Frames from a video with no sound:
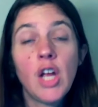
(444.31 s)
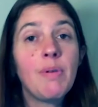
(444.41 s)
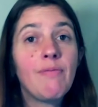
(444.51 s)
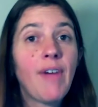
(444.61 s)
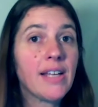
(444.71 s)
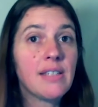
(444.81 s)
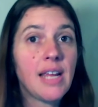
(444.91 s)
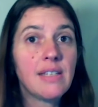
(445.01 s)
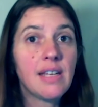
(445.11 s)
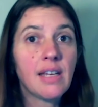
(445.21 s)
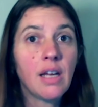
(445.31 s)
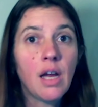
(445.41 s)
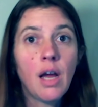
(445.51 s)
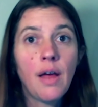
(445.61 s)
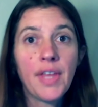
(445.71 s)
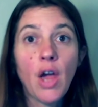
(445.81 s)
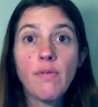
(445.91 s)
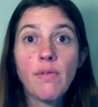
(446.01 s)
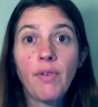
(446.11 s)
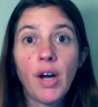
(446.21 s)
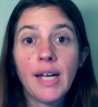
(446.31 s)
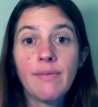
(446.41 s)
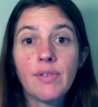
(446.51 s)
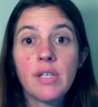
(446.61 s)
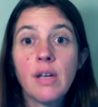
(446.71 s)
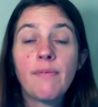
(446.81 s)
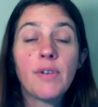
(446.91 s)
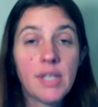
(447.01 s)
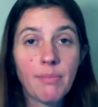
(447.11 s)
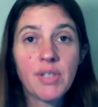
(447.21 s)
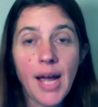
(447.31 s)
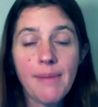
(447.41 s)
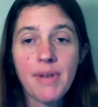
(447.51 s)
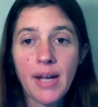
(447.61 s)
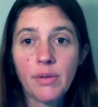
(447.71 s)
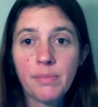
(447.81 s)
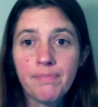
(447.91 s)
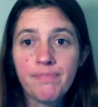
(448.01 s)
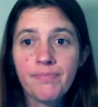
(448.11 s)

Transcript: who've been vaccinating the over fives for some time now.